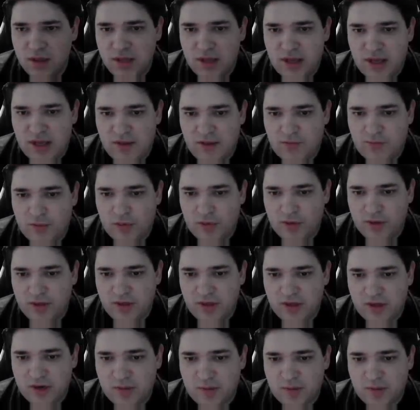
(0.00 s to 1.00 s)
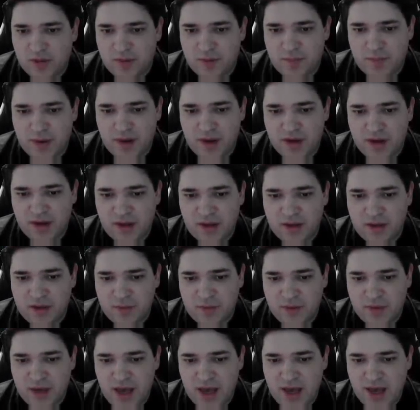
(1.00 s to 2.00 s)
And of course he's going to be spending
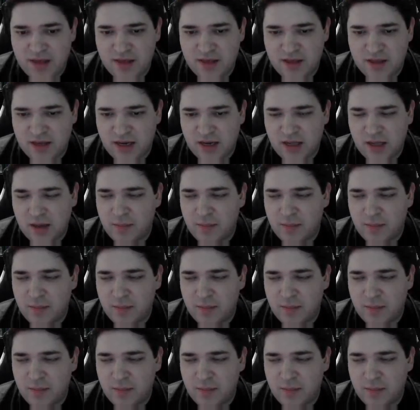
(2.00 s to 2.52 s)
some gas. He's going to